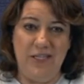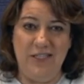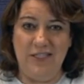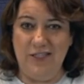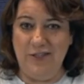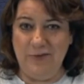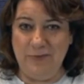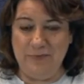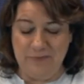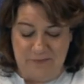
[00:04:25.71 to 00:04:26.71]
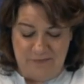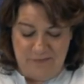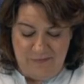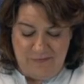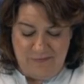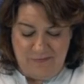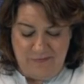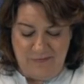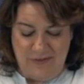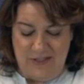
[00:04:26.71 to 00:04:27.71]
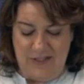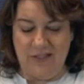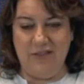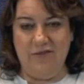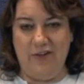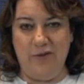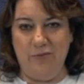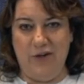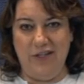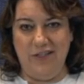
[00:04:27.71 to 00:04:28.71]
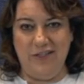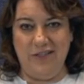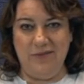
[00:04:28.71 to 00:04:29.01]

easy to do. This is the final product.